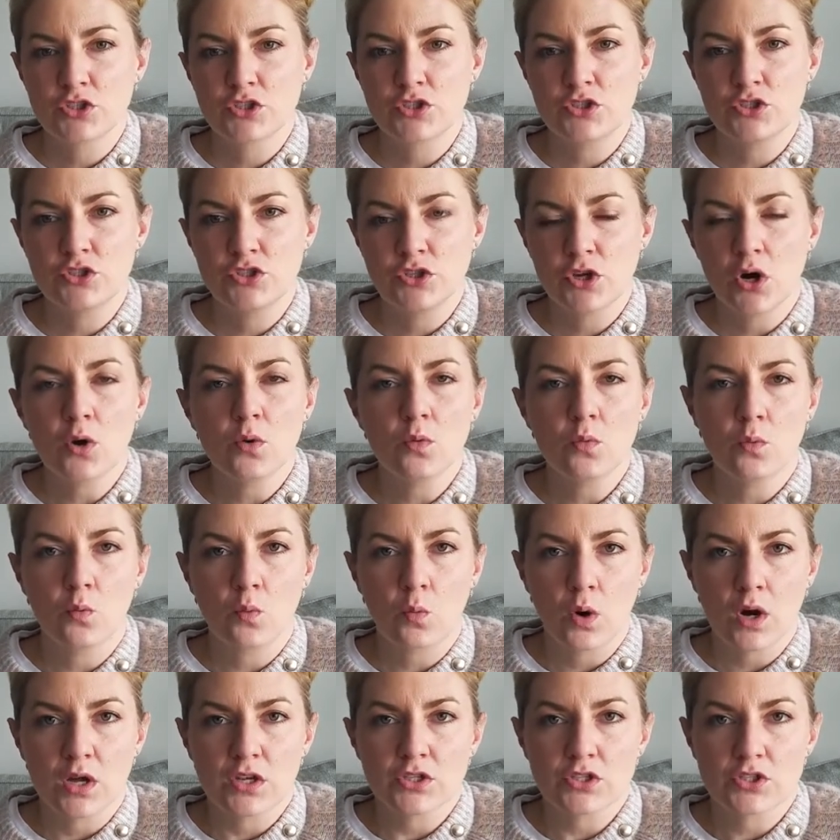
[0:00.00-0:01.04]
don't
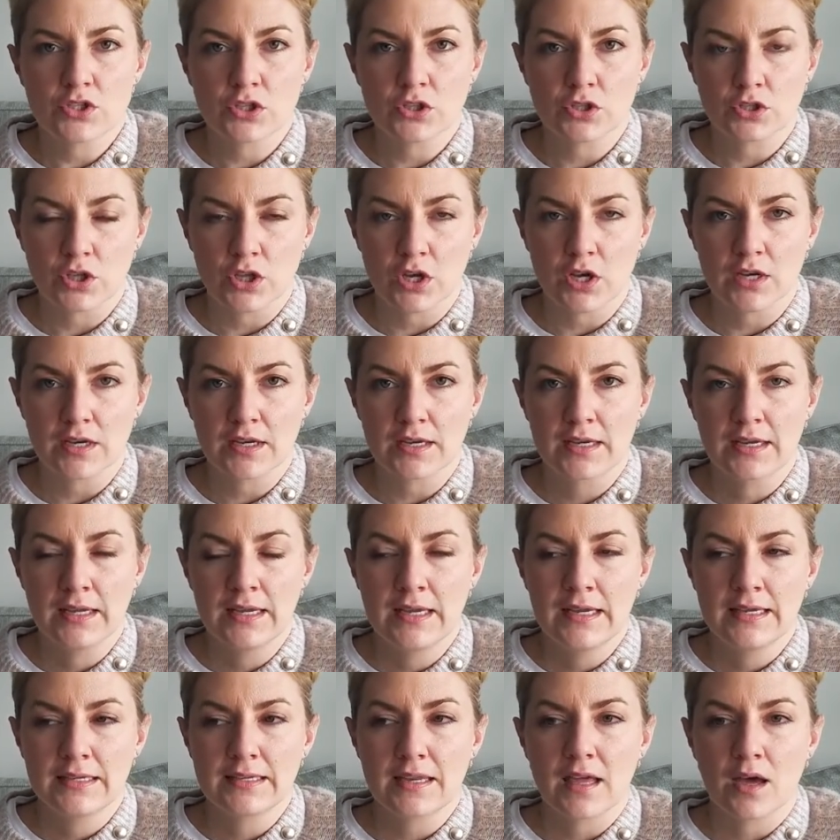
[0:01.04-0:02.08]
want to look.
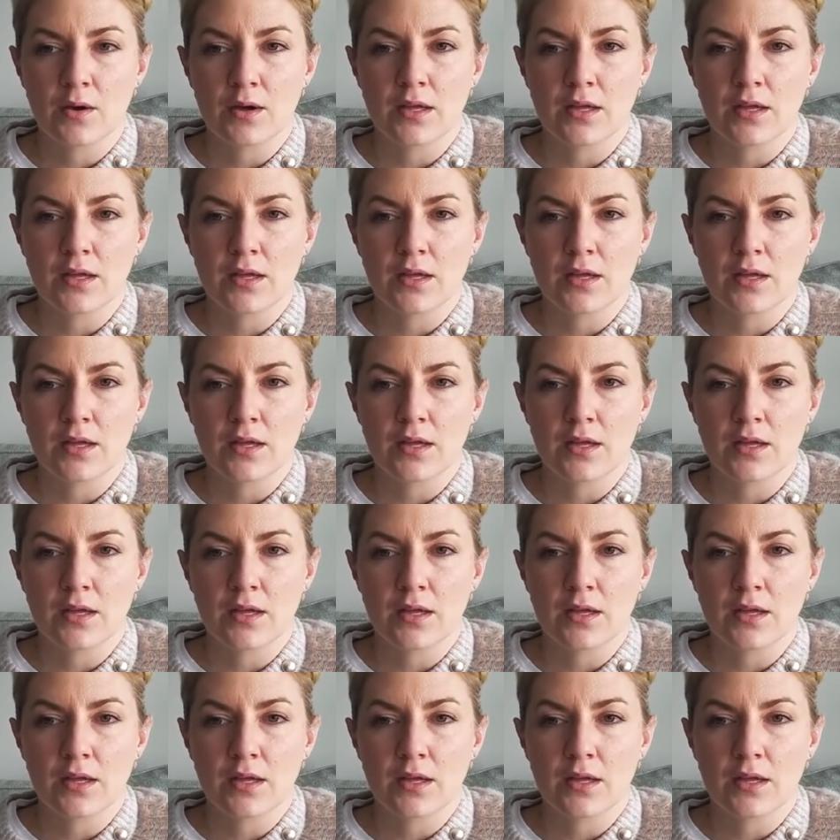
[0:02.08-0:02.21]
Now,